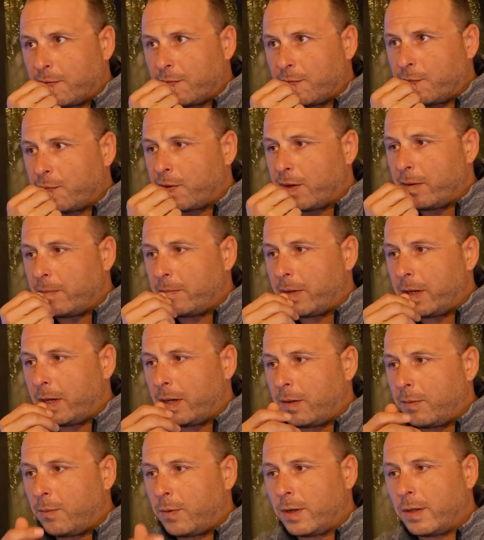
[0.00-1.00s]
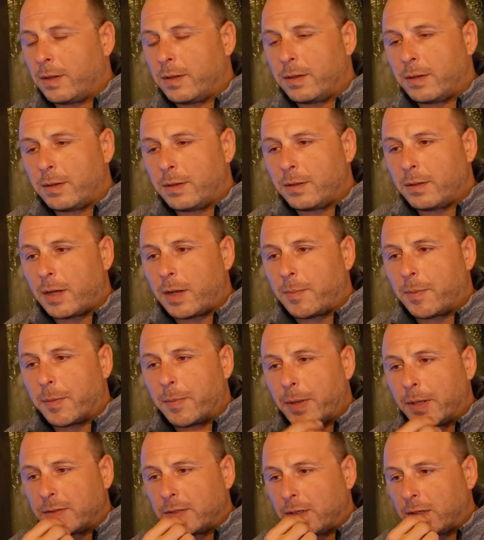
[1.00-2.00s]
from one of the upper
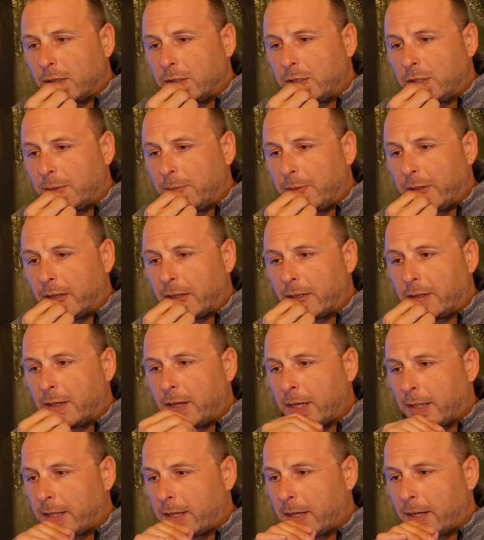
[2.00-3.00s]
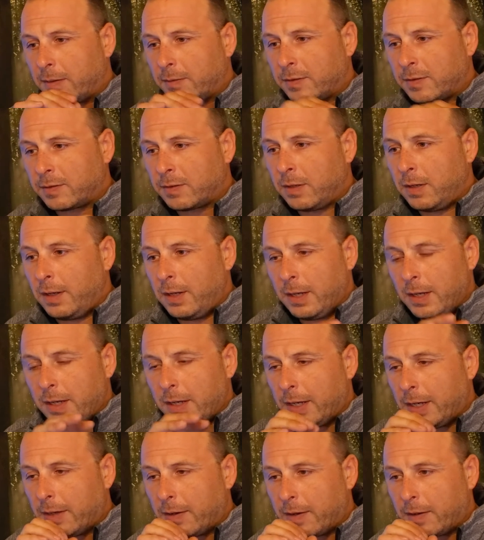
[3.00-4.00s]
belts in our gym the other night that I was,
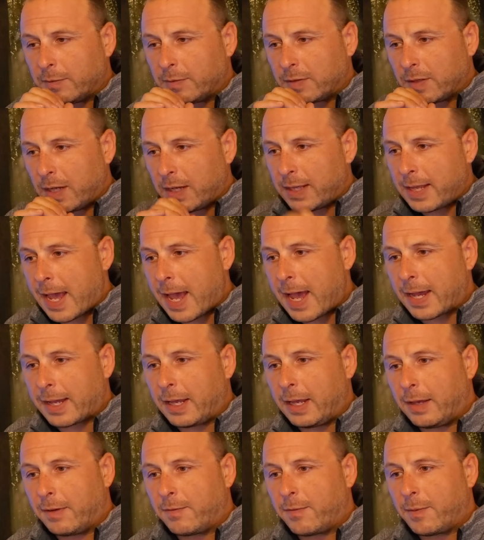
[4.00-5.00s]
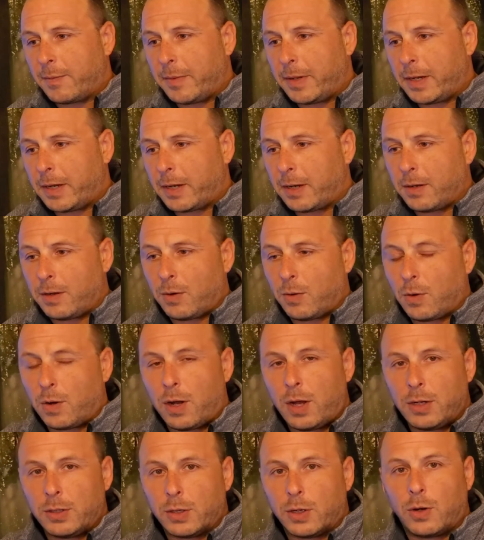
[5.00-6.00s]
I was attacking from an
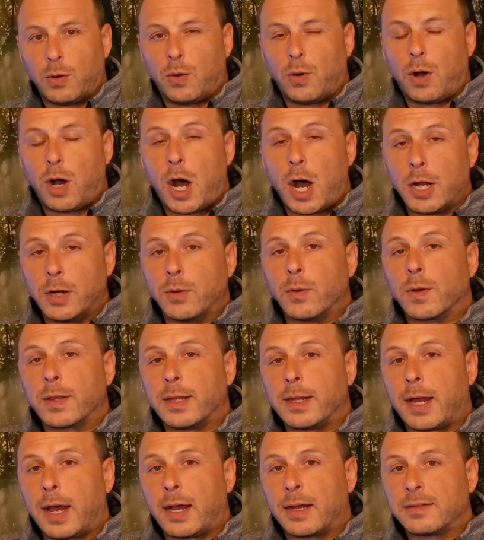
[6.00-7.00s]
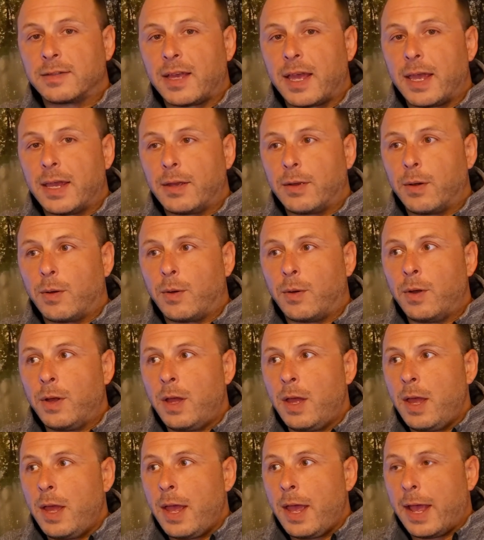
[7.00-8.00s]
unorthodox angle,
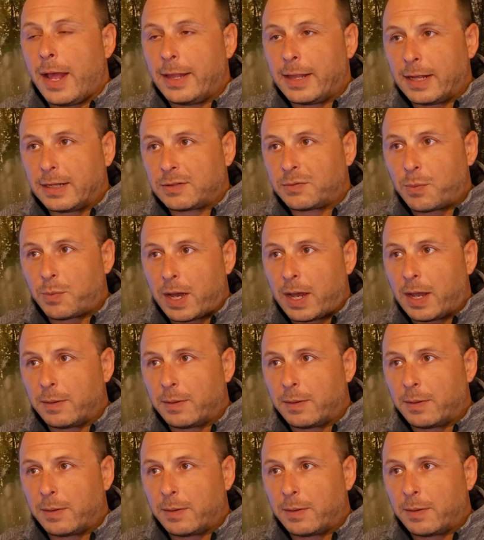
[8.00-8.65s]
and that's why I